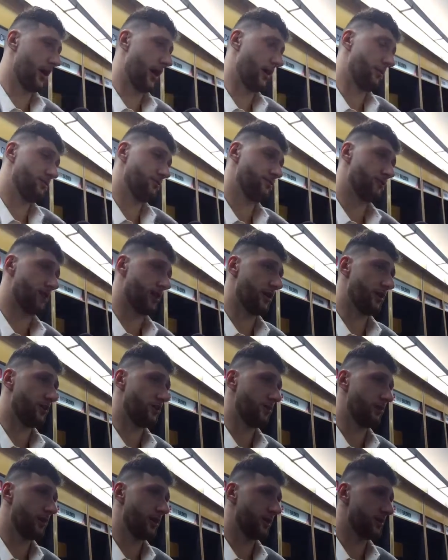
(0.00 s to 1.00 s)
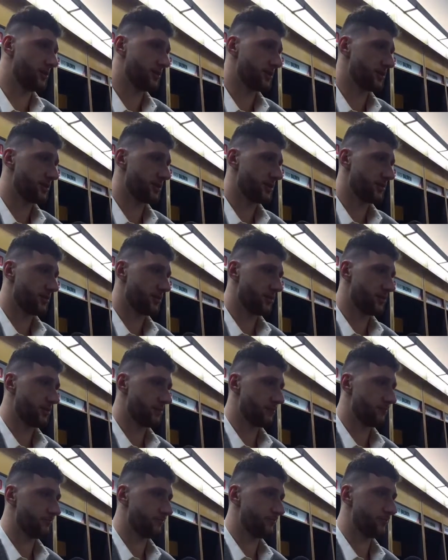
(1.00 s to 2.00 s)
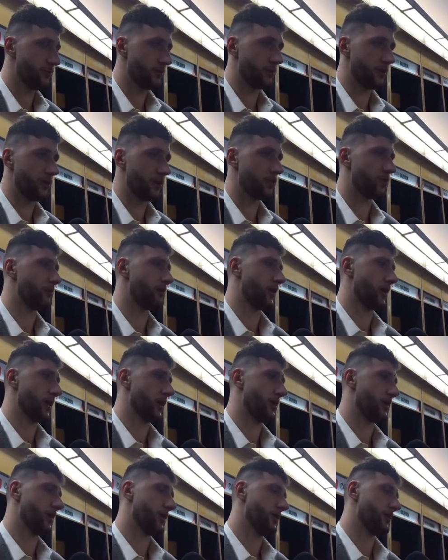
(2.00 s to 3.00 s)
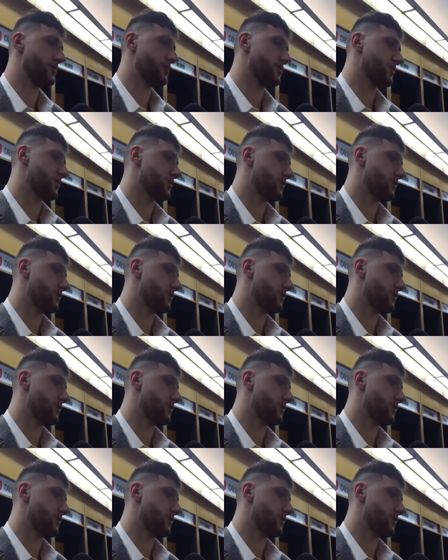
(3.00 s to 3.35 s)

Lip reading: I'm trying to be consistent and to be normal game like this.